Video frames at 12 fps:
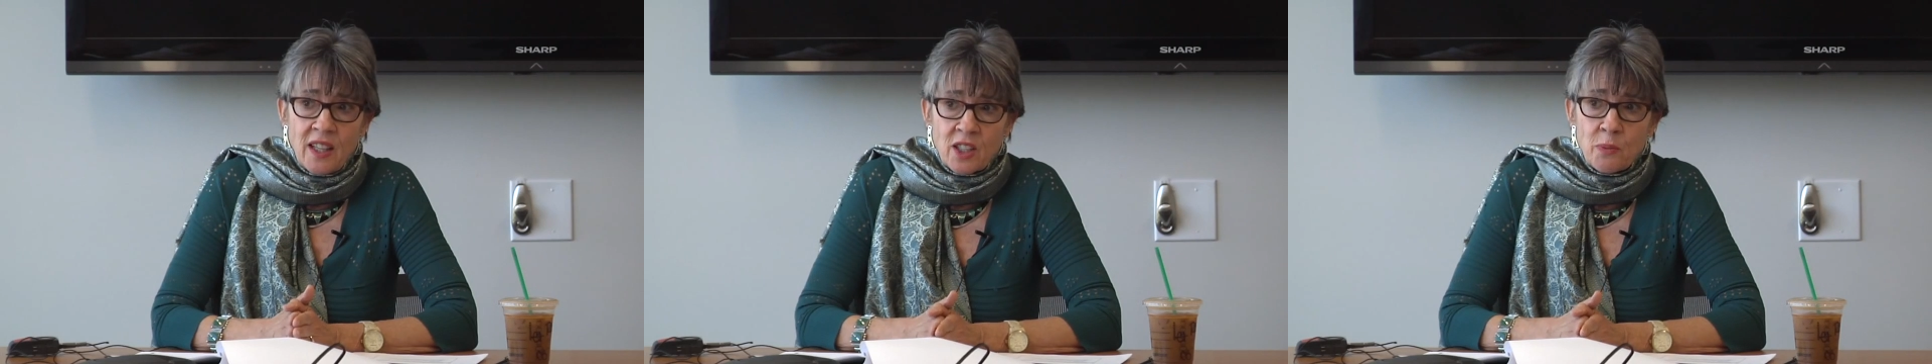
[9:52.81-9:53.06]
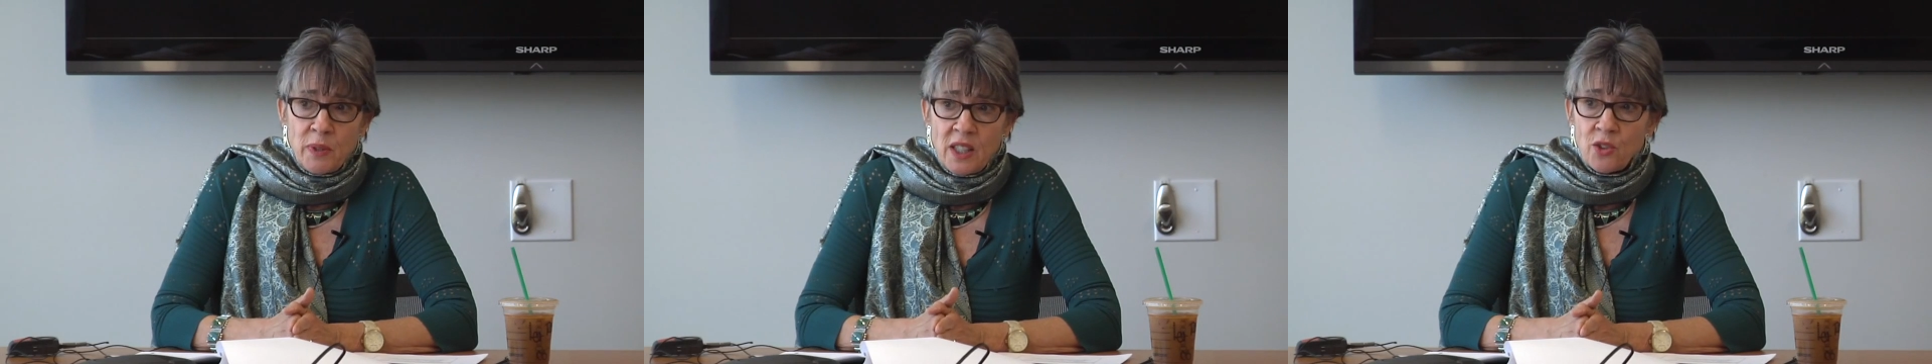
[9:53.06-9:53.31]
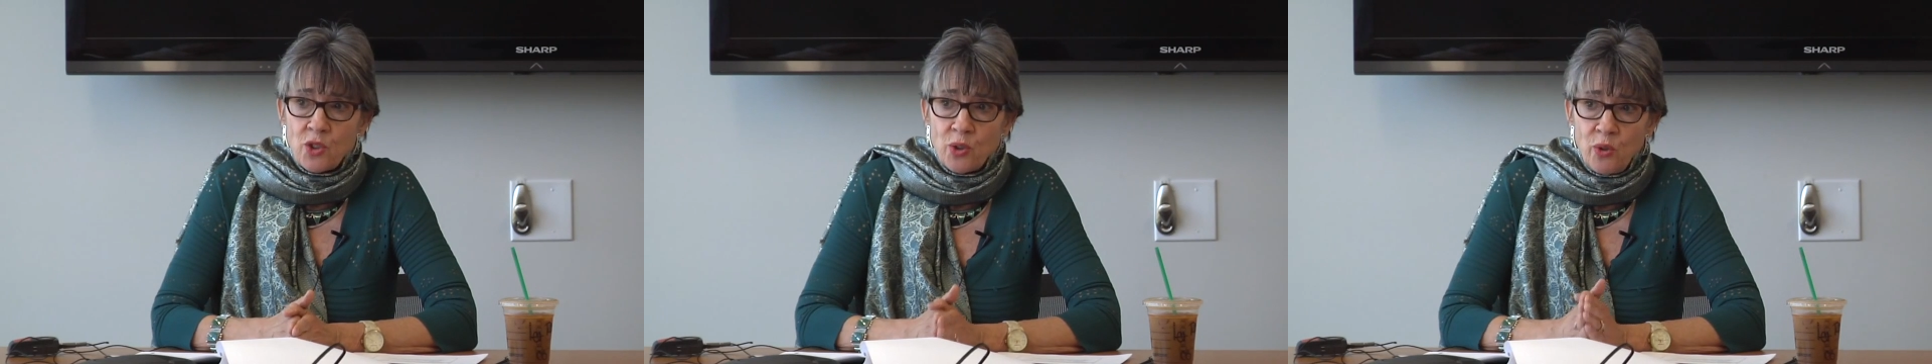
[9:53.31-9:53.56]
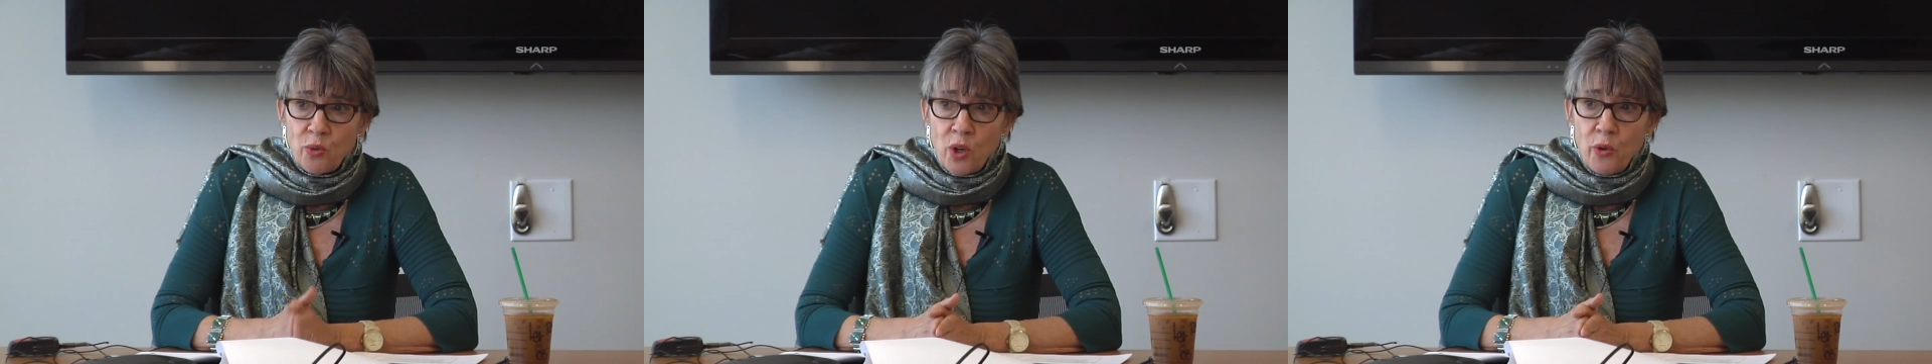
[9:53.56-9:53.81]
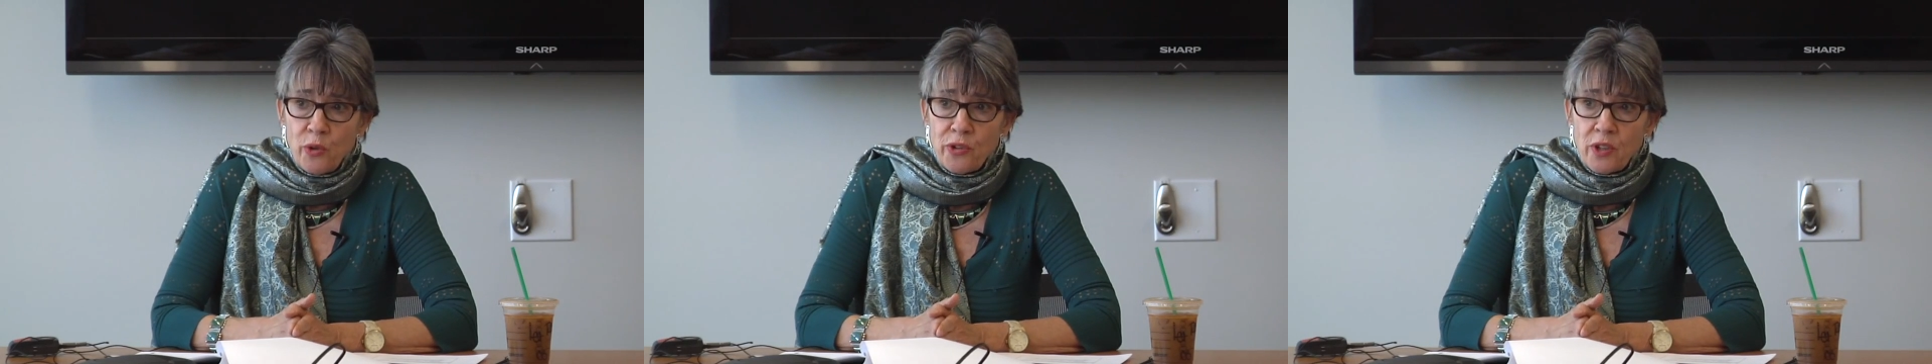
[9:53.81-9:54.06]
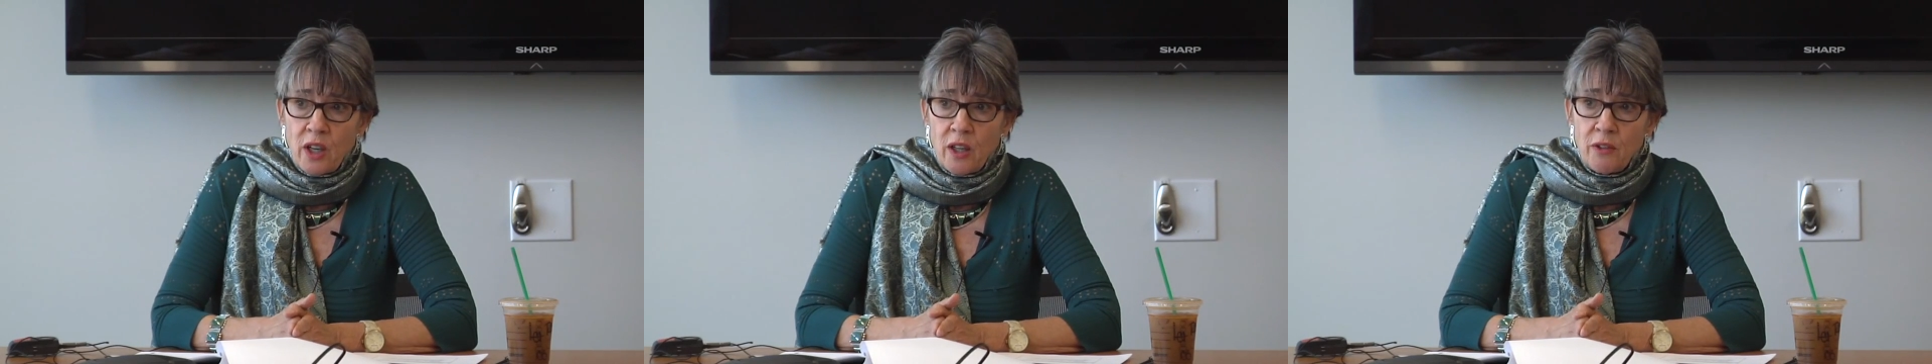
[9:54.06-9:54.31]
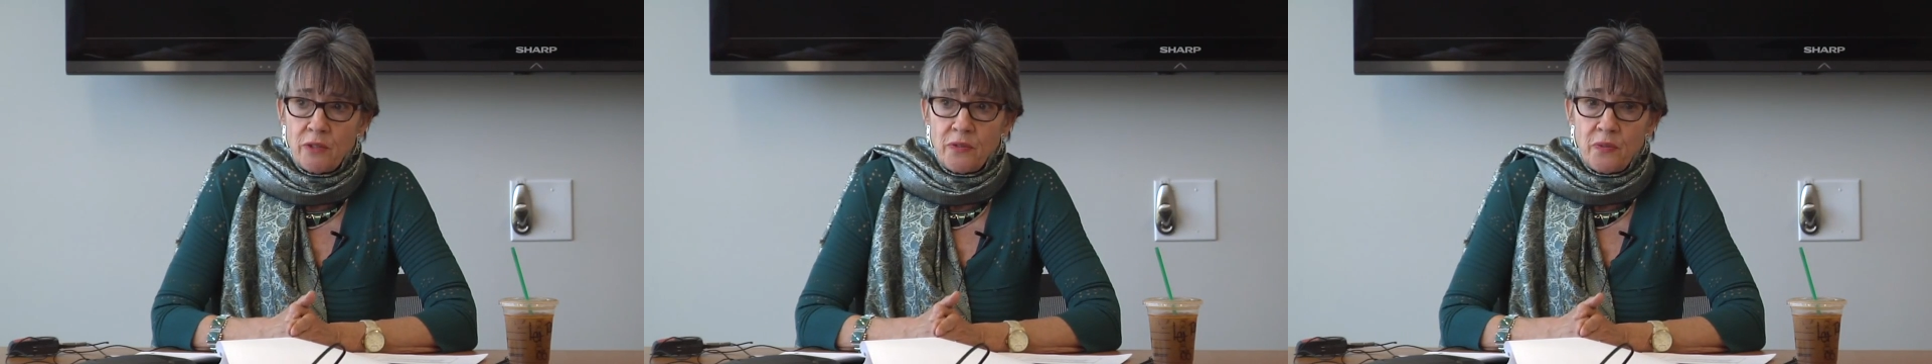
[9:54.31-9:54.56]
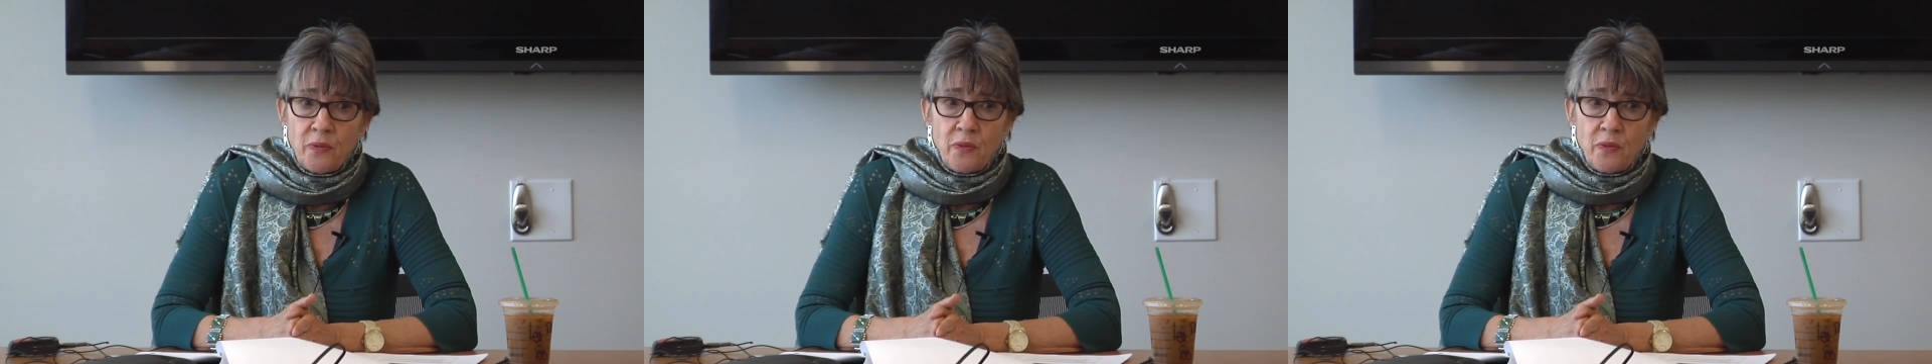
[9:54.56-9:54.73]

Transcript: exponential growth of